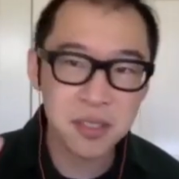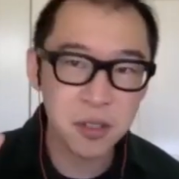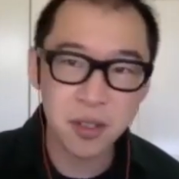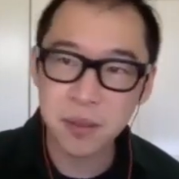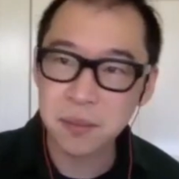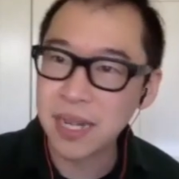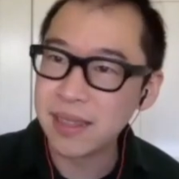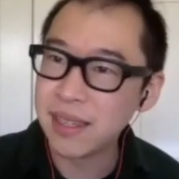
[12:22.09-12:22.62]

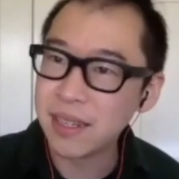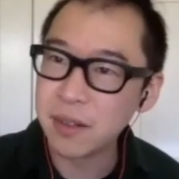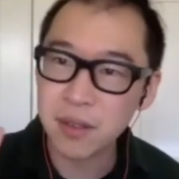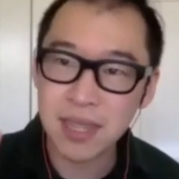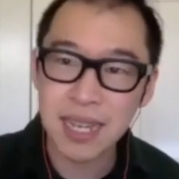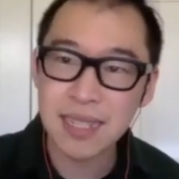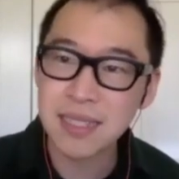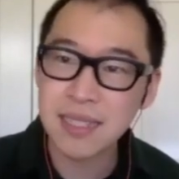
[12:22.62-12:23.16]
doing my thing with
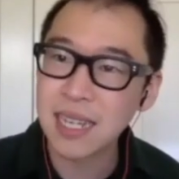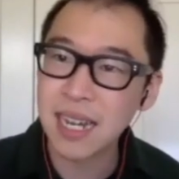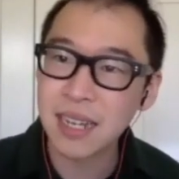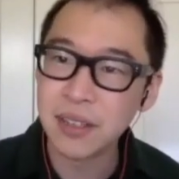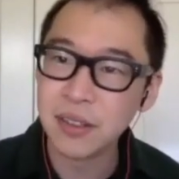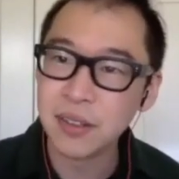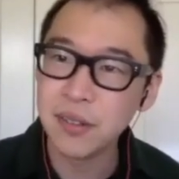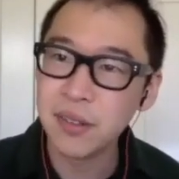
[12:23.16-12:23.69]

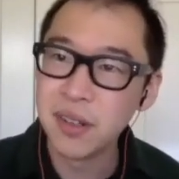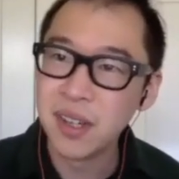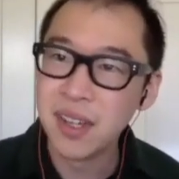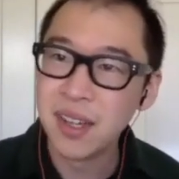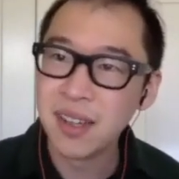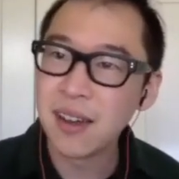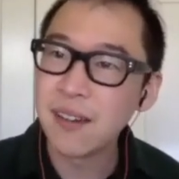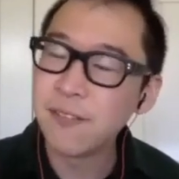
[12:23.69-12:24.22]
SEIU.
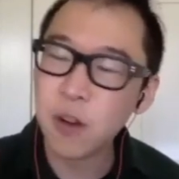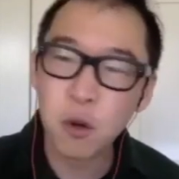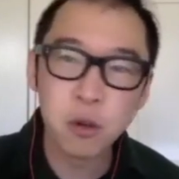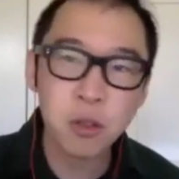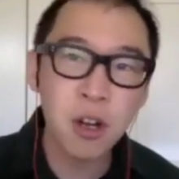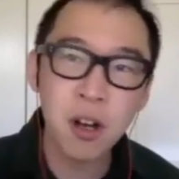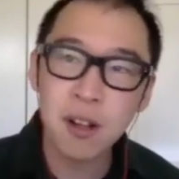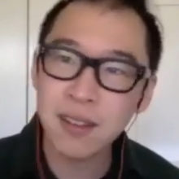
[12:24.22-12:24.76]
A phone
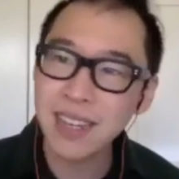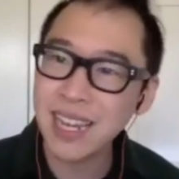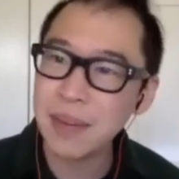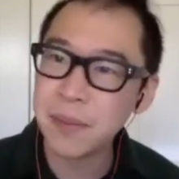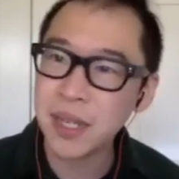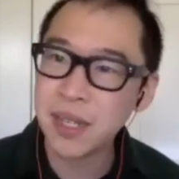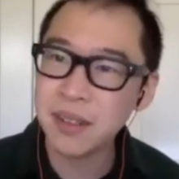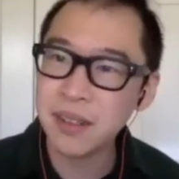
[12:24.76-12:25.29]
call came
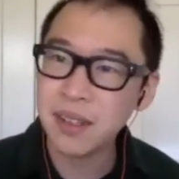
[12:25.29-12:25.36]
in.